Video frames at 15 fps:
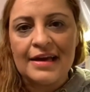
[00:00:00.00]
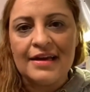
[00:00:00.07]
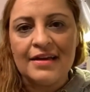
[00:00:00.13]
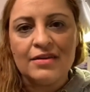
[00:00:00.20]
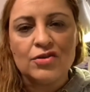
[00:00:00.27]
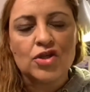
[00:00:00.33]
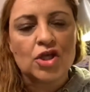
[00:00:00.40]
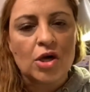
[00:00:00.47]

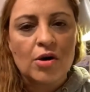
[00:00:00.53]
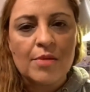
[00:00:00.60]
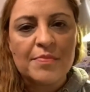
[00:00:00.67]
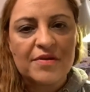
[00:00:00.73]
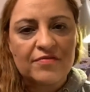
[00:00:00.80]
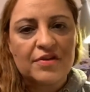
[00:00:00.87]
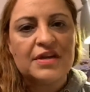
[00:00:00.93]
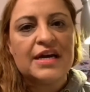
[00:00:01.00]
and show up
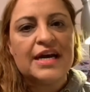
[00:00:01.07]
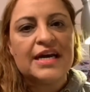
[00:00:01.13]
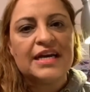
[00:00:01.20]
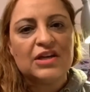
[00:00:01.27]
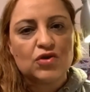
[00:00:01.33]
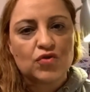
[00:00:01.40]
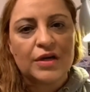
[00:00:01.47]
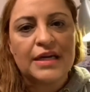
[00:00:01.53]
every day
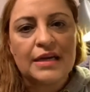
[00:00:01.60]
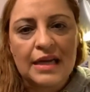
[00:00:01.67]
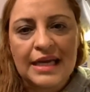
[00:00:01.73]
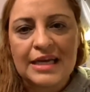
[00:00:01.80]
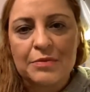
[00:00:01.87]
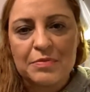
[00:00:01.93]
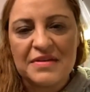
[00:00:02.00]
and treat it like a